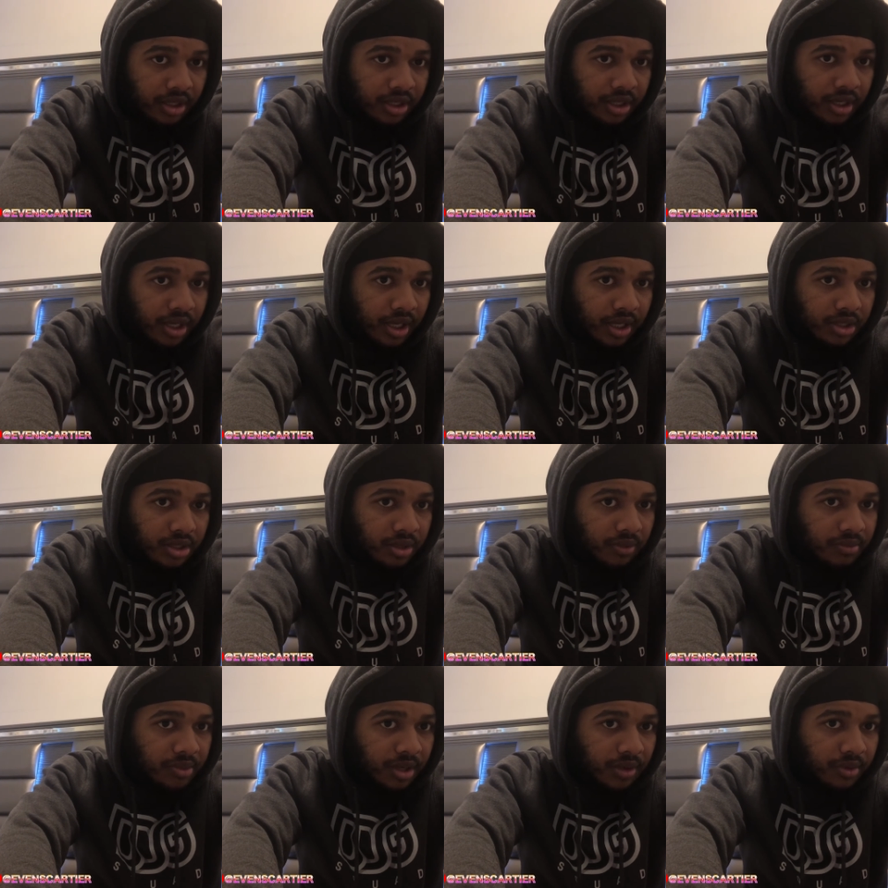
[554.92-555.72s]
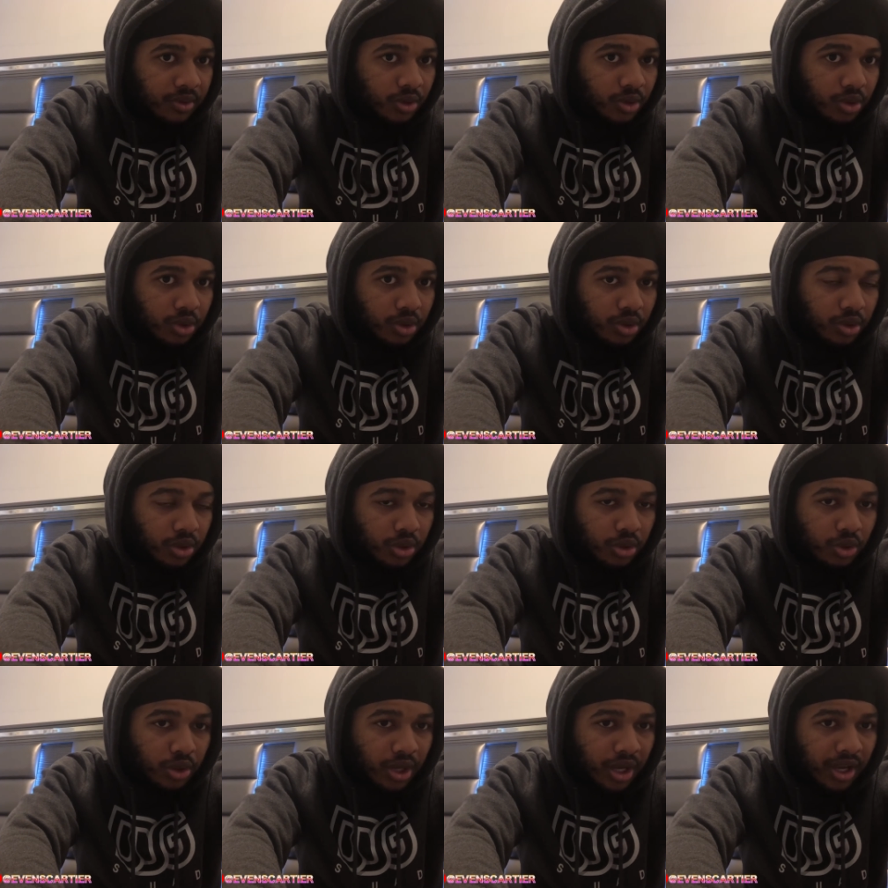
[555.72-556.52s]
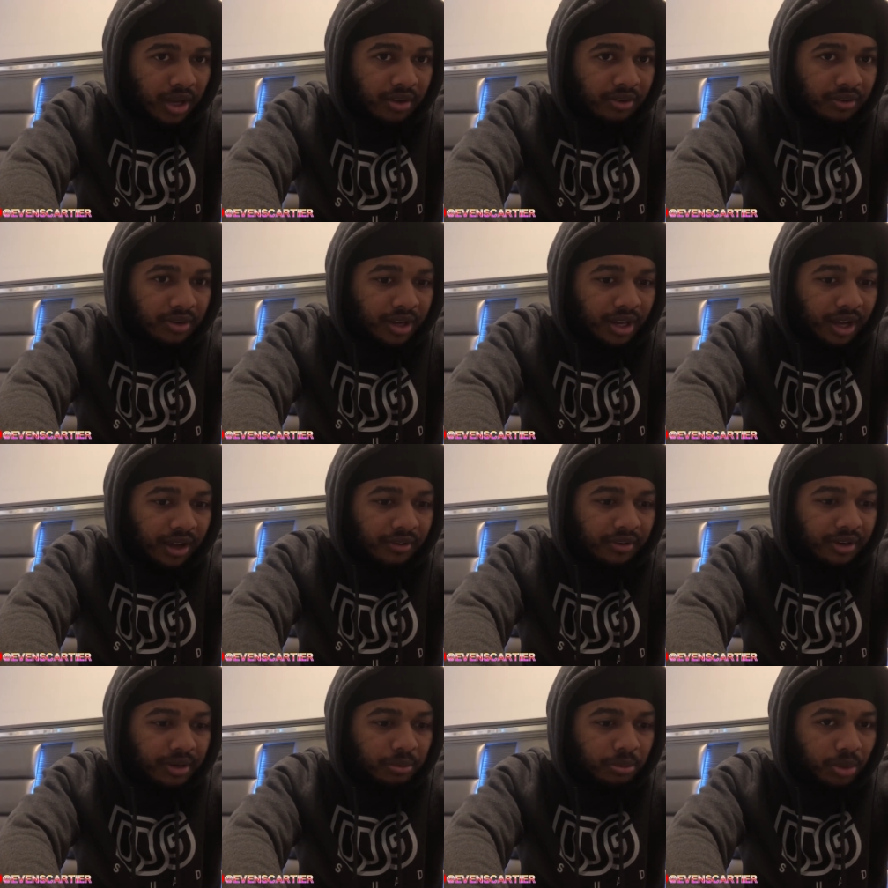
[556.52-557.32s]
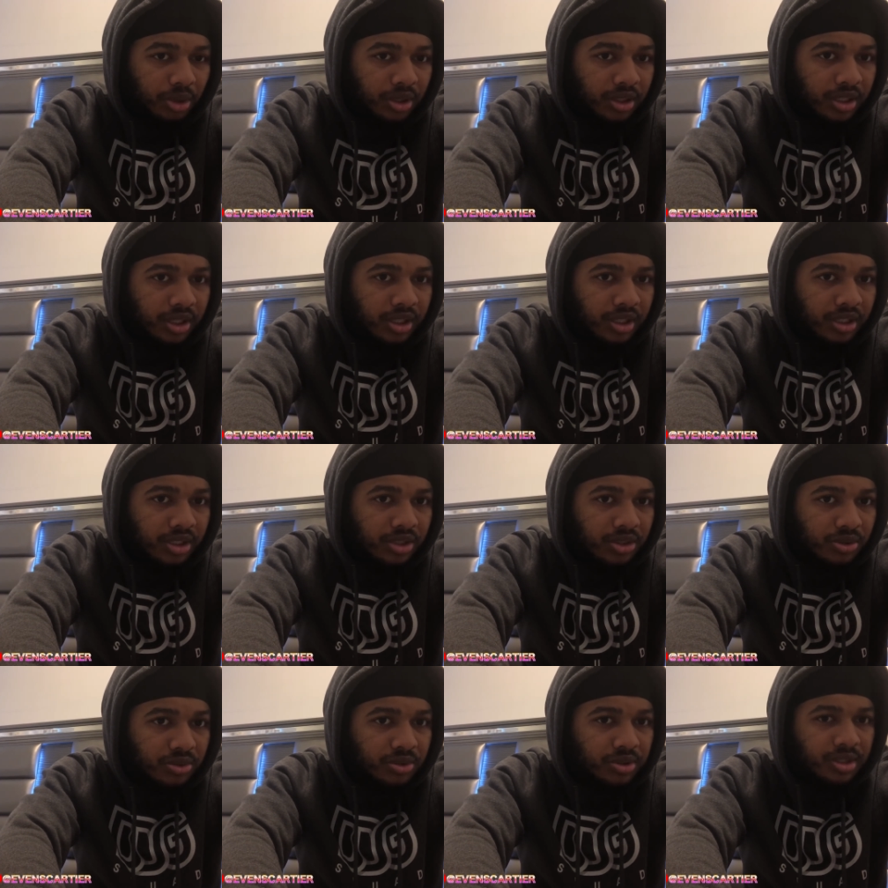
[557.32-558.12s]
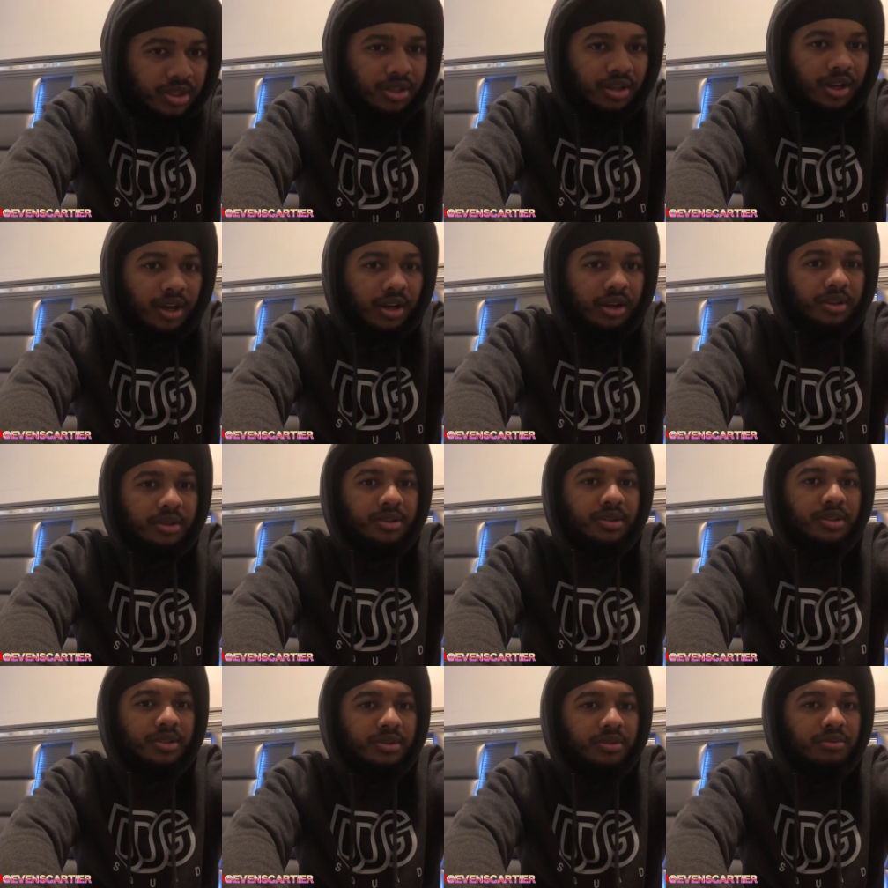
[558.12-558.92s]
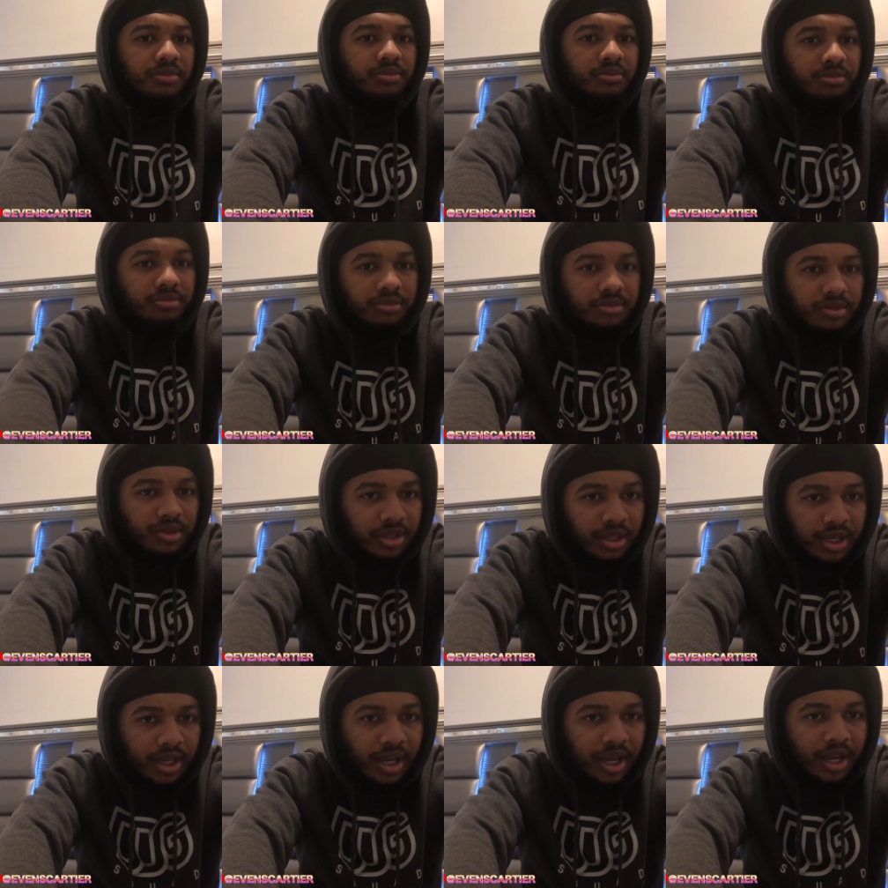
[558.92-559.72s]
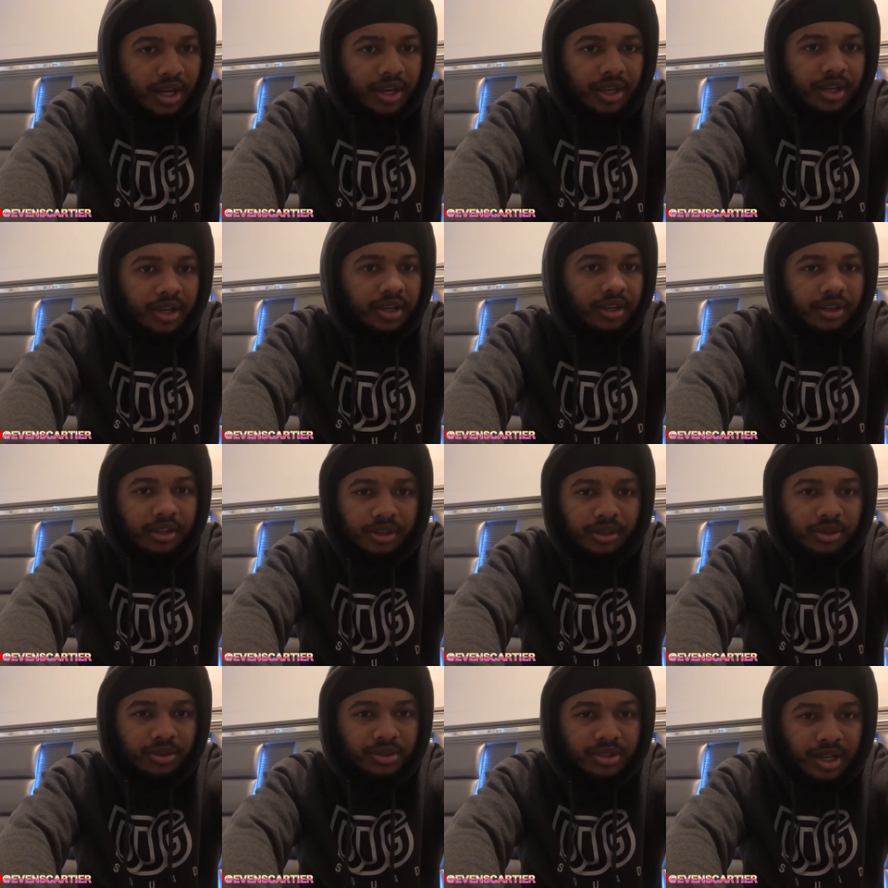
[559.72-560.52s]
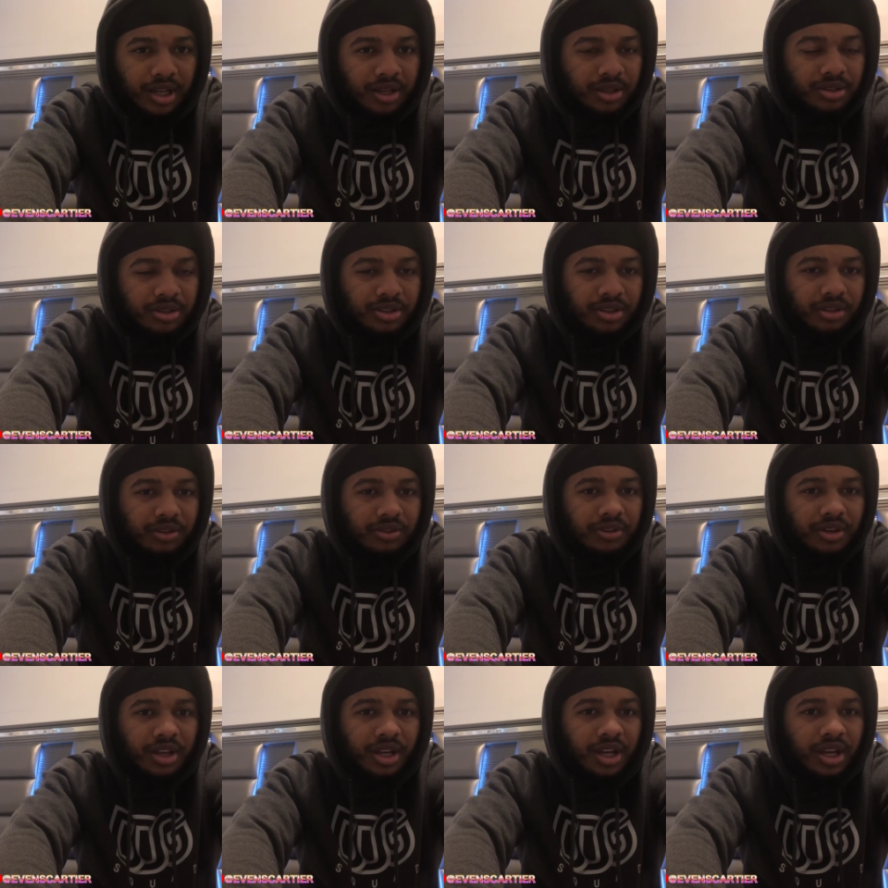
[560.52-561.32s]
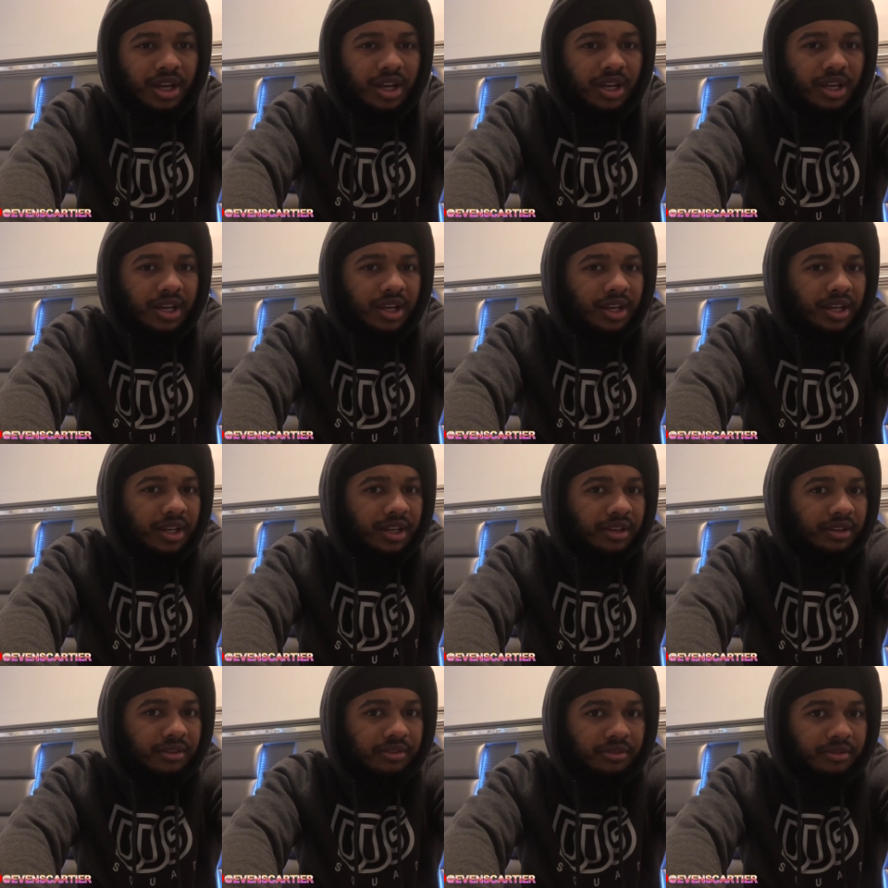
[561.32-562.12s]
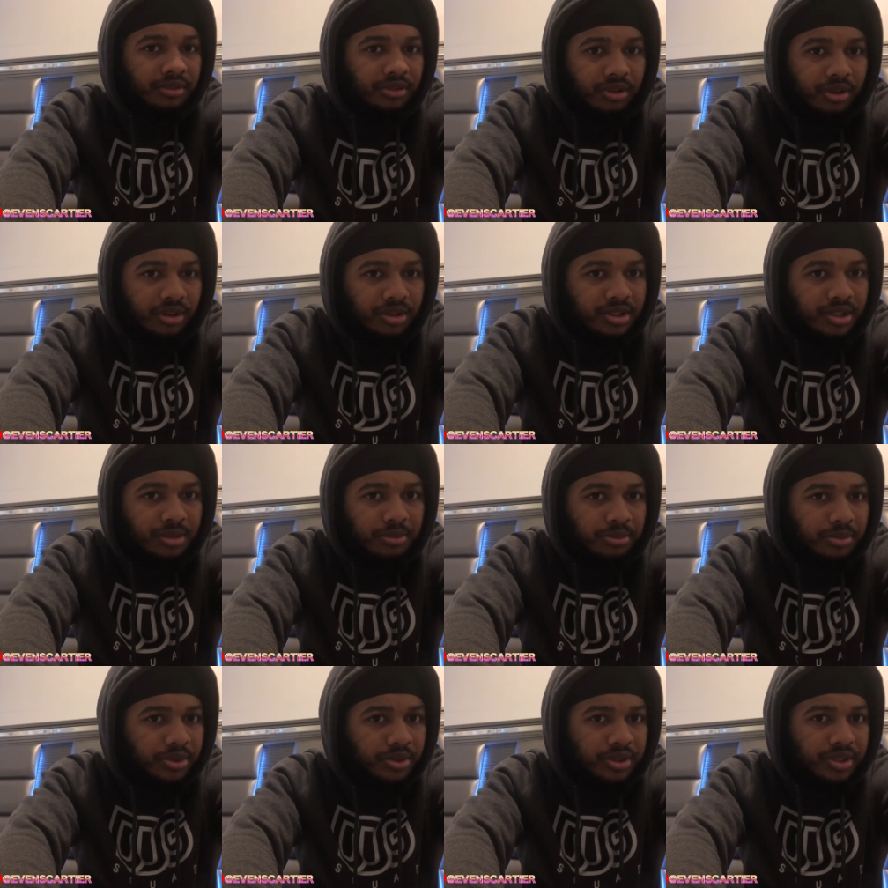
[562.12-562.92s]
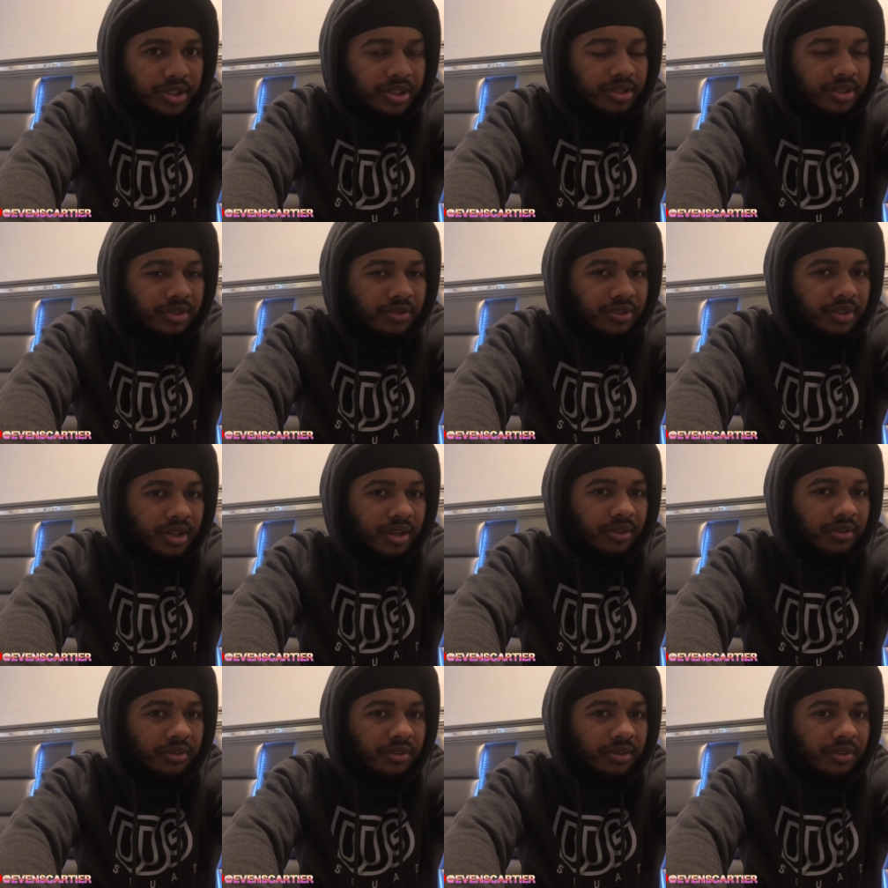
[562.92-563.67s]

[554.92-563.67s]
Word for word: They, sometimes you, you can't even have it Monday and Tuesday. You got ELA, those kind of stuff because they bullshit sometimes.